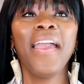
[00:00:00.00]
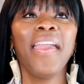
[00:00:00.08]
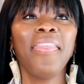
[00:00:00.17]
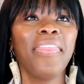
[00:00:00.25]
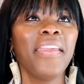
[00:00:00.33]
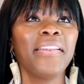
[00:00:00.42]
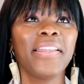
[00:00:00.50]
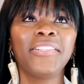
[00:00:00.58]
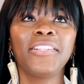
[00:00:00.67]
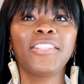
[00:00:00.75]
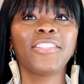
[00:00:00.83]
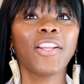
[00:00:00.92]
and then they
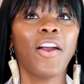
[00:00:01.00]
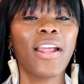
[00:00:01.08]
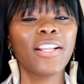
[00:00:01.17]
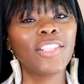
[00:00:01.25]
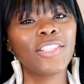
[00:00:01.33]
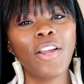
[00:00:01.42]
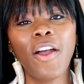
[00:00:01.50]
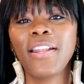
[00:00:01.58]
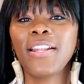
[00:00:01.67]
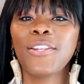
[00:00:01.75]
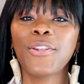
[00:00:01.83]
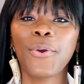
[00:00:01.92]
just start i
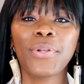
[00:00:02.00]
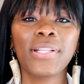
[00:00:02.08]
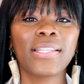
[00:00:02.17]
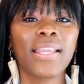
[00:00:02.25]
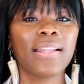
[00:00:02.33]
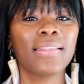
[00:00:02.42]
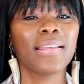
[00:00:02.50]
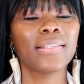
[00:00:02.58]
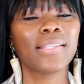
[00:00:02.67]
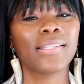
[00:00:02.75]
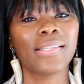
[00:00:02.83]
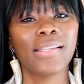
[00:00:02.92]
started noticing the
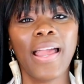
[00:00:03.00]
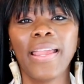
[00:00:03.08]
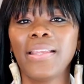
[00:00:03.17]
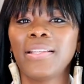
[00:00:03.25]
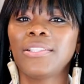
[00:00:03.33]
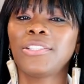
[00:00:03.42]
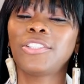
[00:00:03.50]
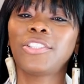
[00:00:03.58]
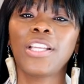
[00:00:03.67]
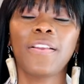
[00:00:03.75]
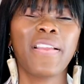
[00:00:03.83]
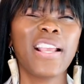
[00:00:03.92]
slight
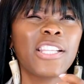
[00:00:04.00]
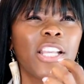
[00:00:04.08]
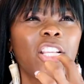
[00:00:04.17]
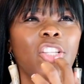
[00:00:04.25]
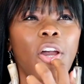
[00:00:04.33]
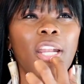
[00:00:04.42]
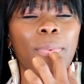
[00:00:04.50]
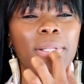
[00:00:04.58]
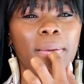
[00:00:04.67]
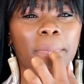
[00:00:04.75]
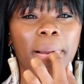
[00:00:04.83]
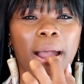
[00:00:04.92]
shift I, it started with
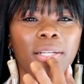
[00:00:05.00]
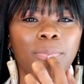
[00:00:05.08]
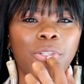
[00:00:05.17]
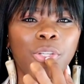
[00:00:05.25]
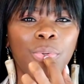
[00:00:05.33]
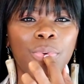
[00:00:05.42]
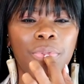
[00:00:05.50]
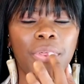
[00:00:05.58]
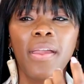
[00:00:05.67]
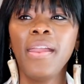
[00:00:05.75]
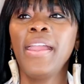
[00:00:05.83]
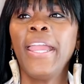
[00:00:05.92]
the bottom tooth
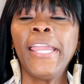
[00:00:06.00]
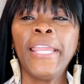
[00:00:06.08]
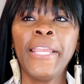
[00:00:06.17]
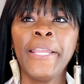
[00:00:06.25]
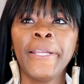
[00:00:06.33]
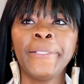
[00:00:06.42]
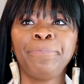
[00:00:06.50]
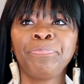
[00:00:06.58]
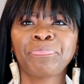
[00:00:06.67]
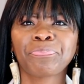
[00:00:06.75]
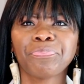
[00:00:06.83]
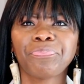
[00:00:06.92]
and